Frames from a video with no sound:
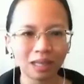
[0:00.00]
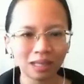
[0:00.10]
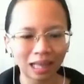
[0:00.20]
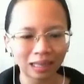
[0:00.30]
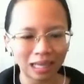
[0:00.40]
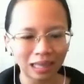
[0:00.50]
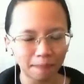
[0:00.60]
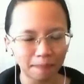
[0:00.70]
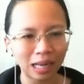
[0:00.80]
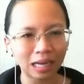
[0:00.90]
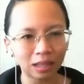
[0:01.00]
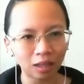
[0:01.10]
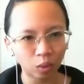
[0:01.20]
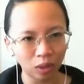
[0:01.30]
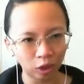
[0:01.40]
It's that inability
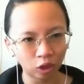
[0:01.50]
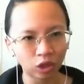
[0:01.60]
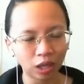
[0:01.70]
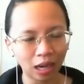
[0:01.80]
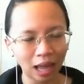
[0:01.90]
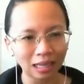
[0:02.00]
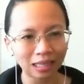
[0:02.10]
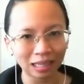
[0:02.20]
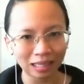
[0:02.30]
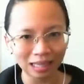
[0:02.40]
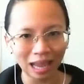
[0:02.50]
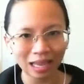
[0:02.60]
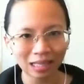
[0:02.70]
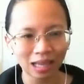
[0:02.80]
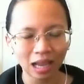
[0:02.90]
to internalize
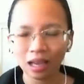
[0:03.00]
success.